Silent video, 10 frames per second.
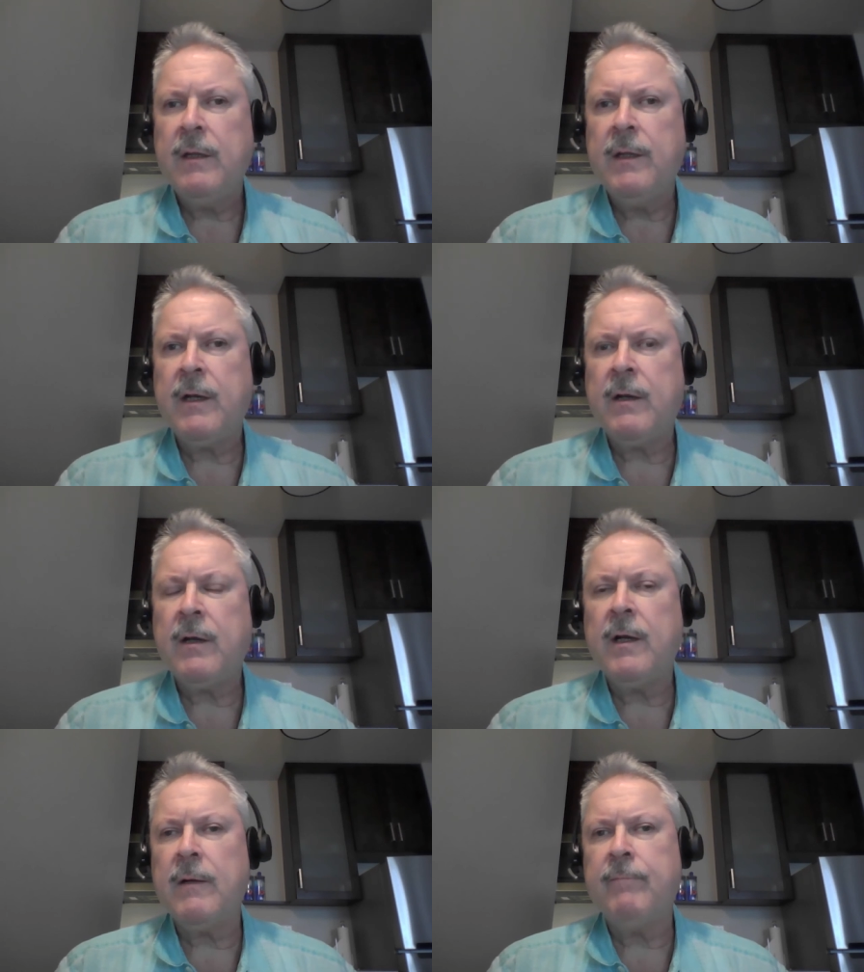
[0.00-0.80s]
They're
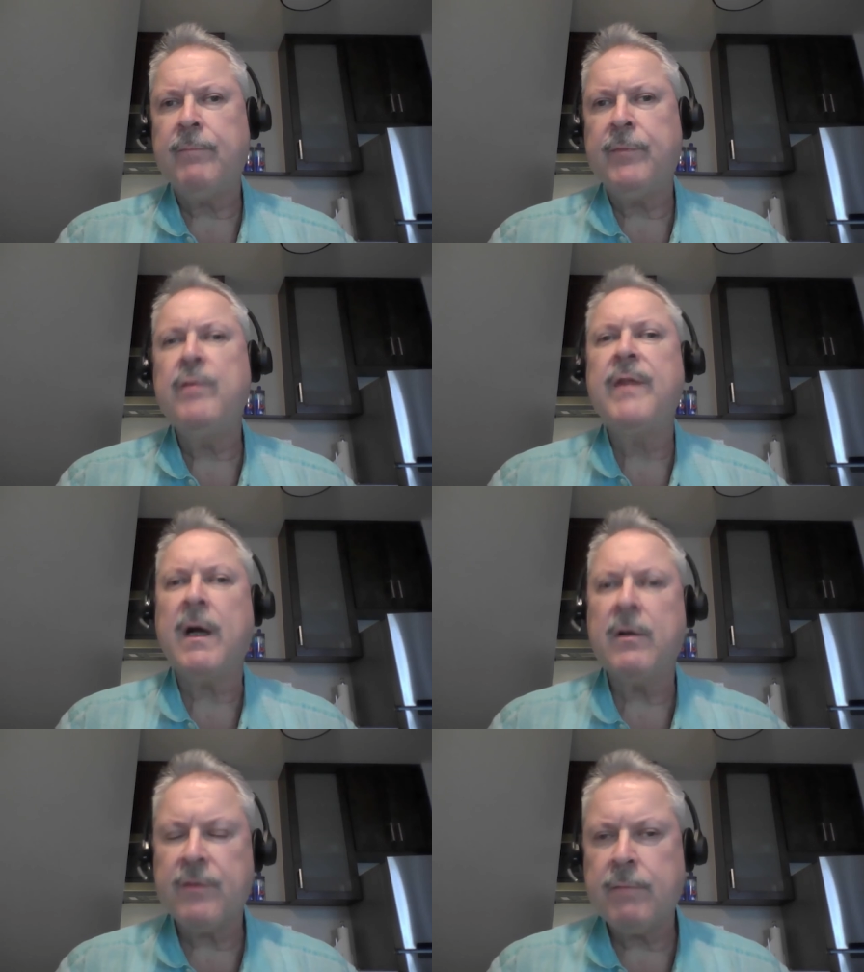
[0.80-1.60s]
a
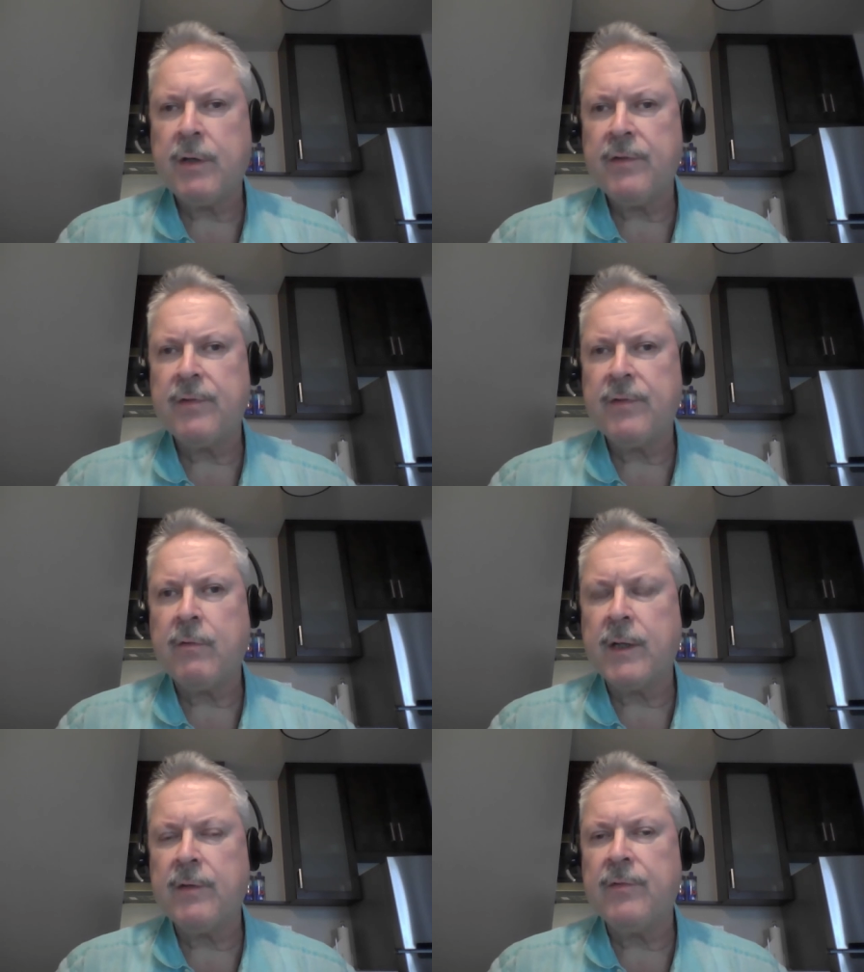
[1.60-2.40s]
2,000-person
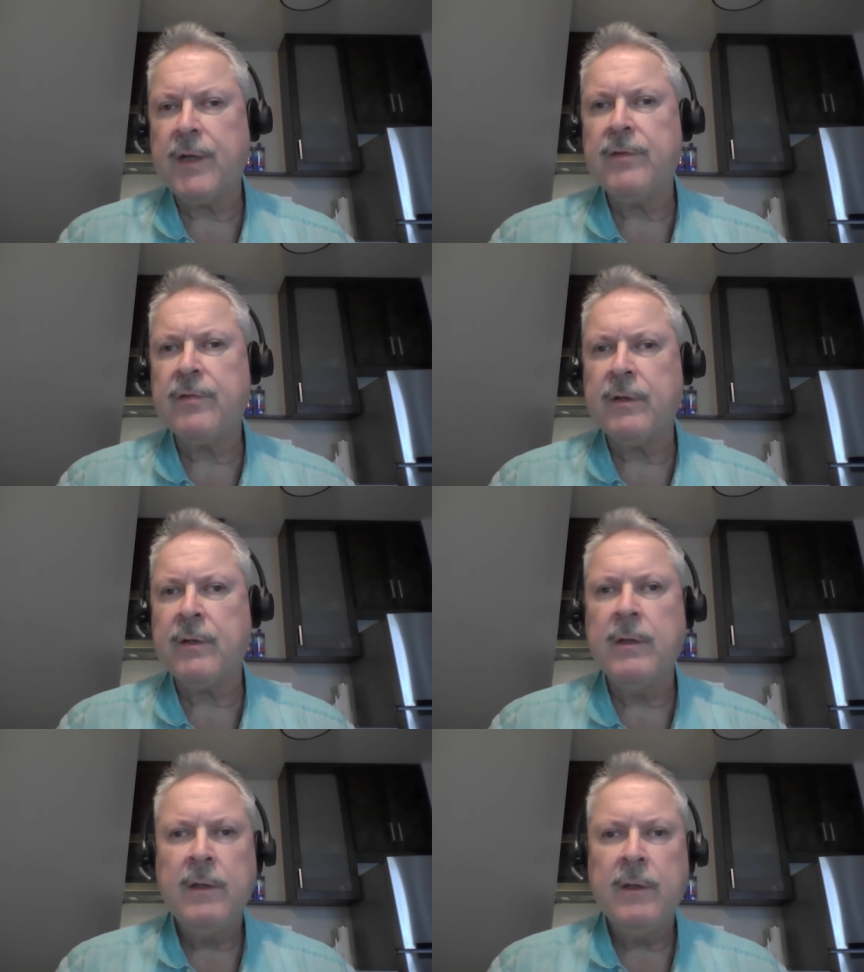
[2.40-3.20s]

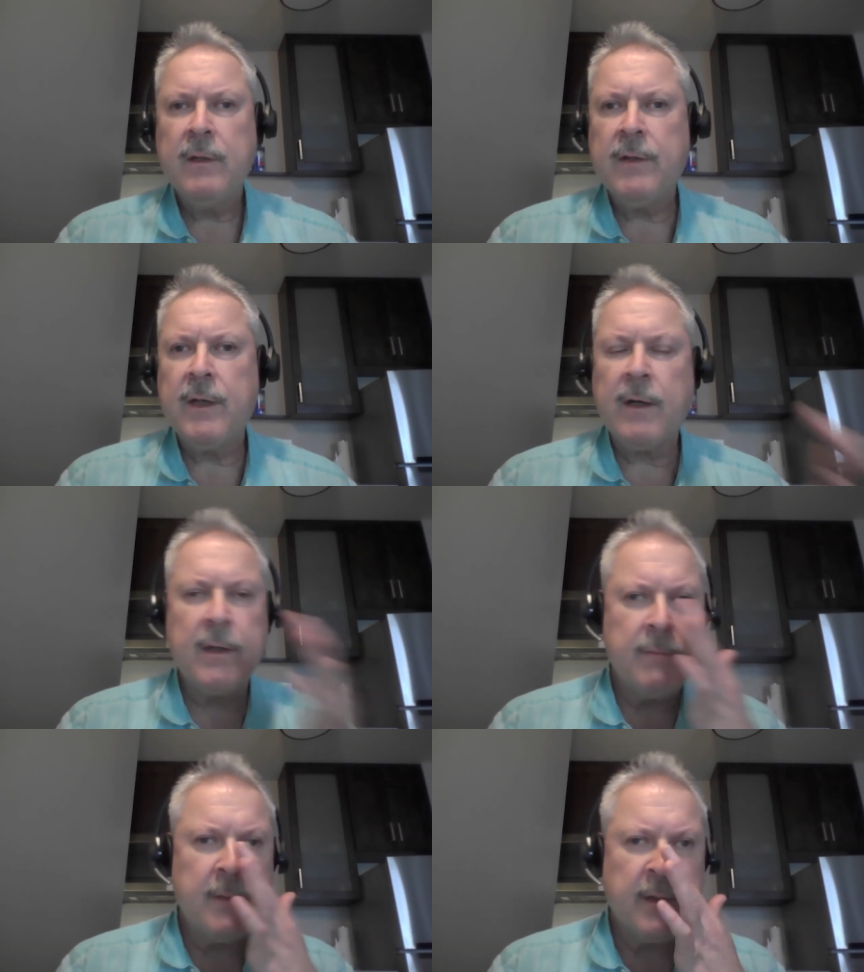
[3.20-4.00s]
organization. They're a
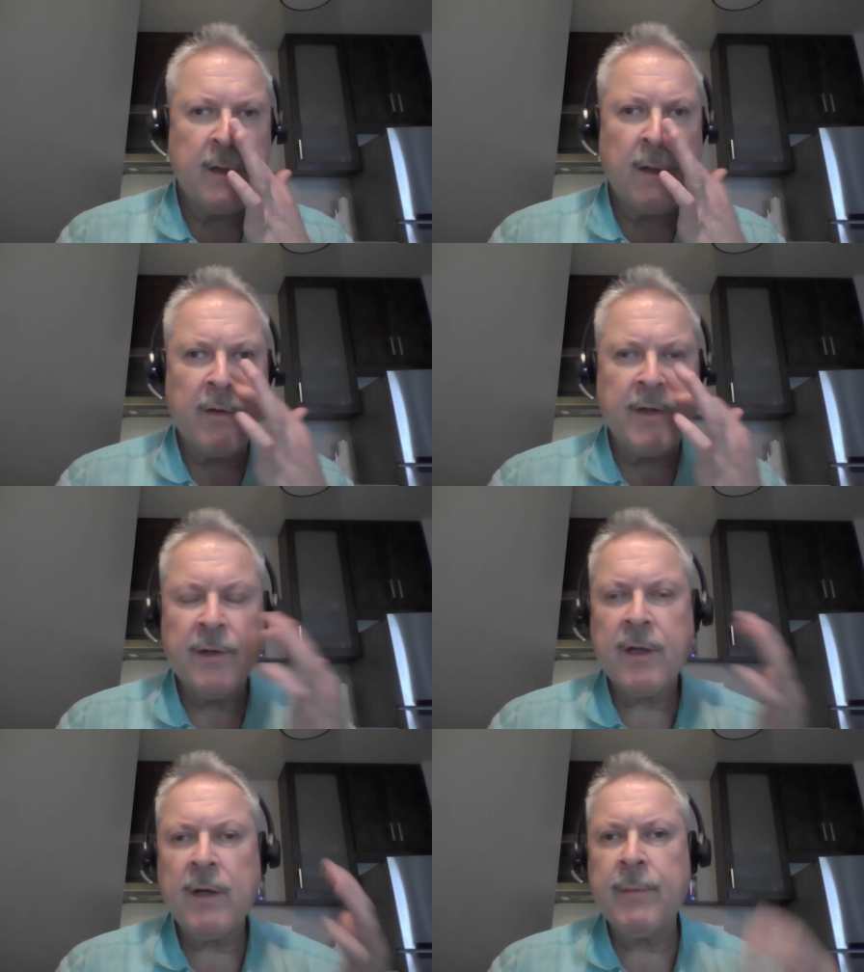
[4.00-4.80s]
$100 million a
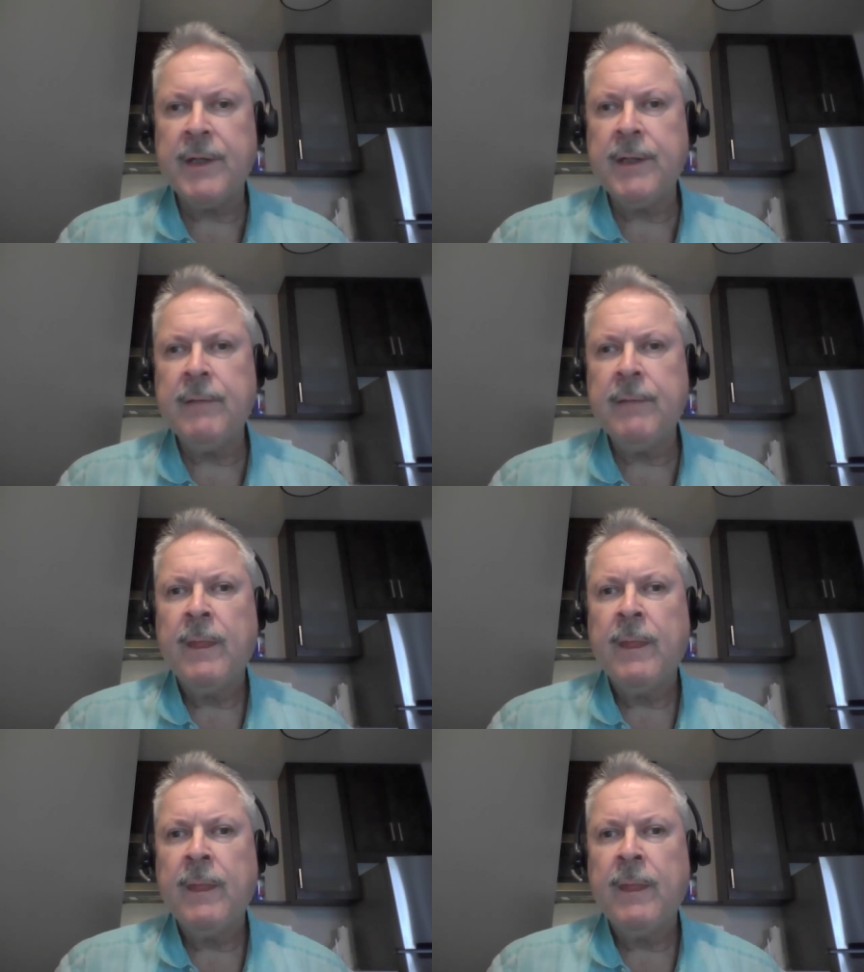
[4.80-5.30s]
year company.